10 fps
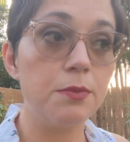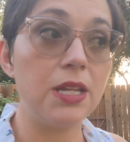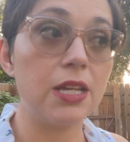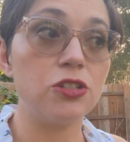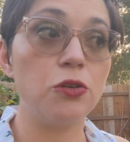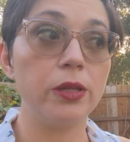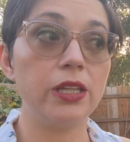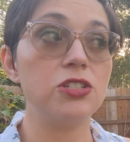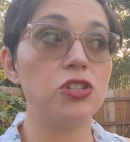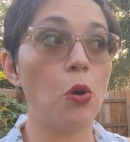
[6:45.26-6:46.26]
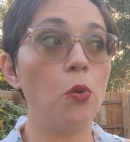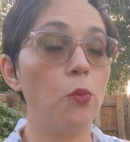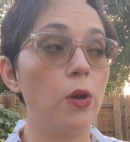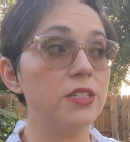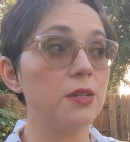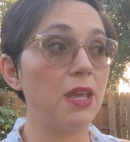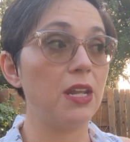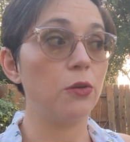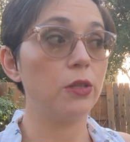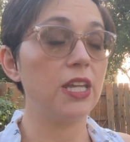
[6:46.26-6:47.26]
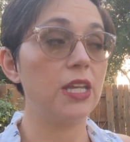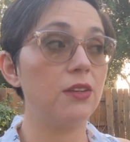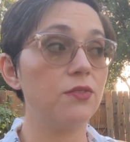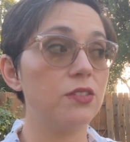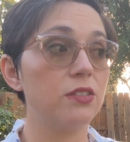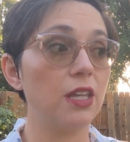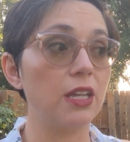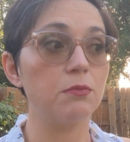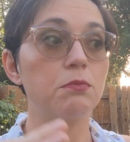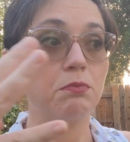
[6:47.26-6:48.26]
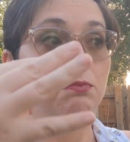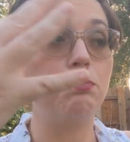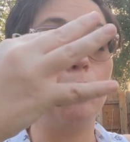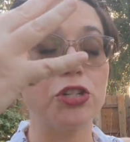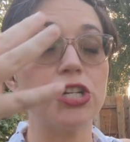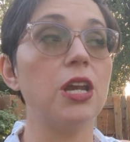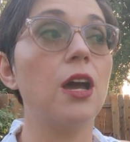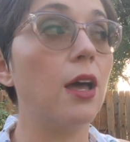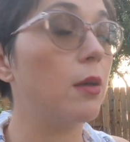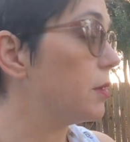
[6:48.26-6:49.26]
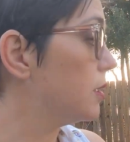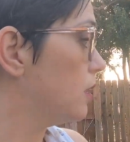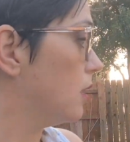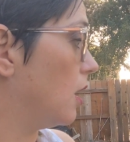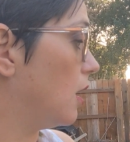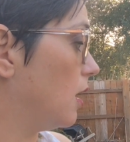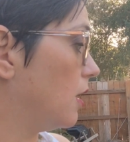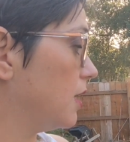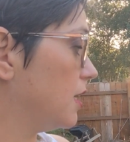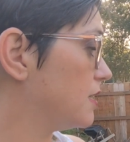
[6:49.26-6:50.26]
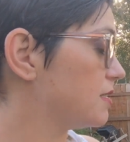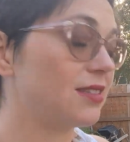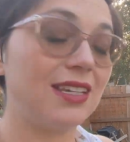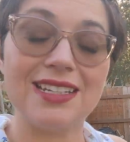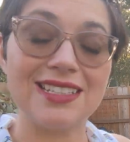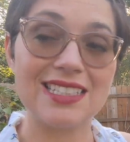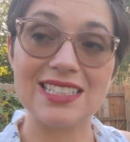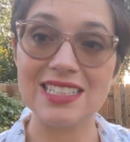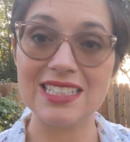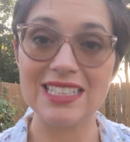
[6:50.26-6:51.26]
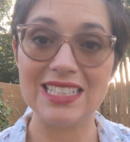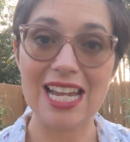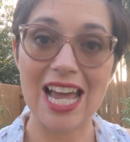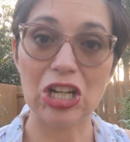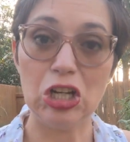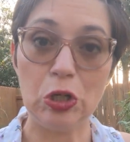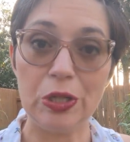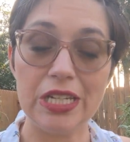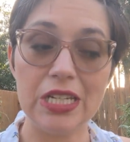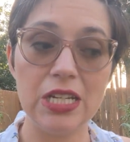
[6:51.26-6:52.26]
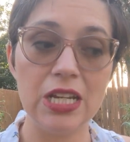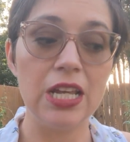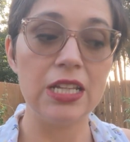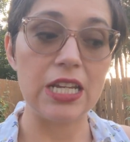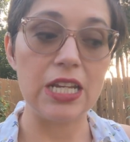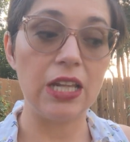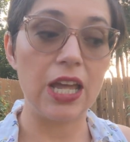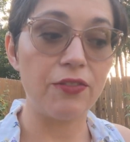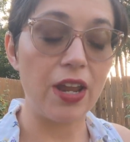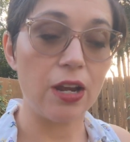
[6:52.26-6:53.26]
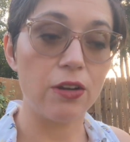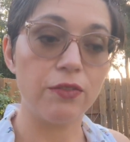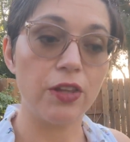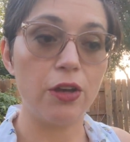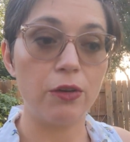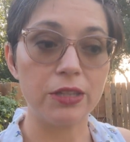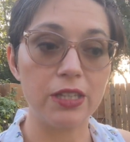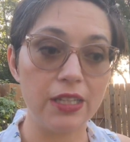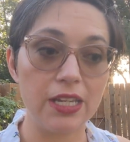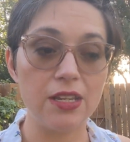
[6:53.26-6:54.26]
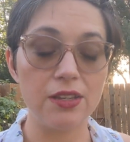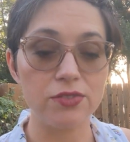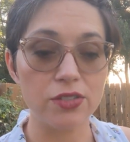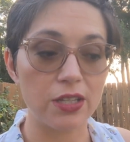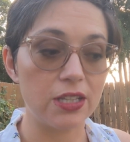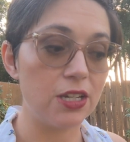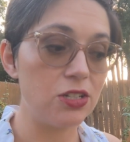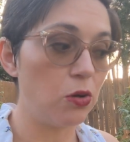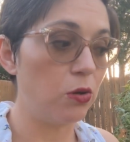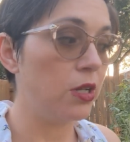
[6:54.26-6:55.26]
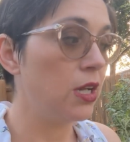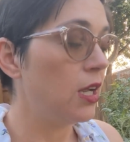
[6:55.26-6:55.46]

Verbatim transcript: because you really don't want tomato leaves like bushing up. Uh, it is it is not good. They need a lot of airflow with the leaves so that they don't